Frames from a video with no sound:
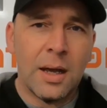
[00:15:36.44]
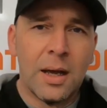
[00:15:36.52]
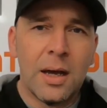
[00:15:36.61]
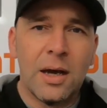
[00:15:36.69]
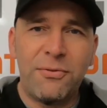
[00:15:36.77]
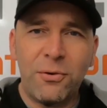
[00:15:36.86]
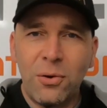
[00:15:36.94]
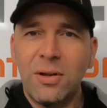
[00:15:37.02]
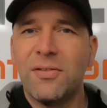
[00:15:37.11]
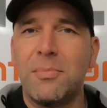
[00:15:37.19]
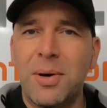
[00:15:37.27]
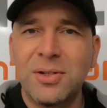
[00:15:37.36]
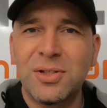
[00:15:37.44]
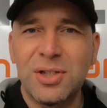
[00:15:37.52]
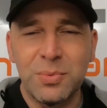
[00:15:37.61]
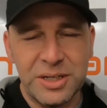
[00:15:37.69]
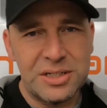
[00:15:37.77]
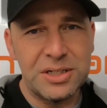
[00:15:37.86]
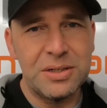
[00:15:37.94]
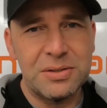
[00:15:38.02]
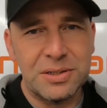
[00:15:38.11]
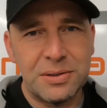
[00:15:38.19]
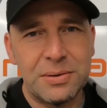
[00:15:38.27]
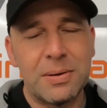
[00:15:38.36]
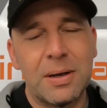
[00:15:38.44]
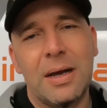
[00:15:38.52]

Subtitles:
Of all of the mods that we do,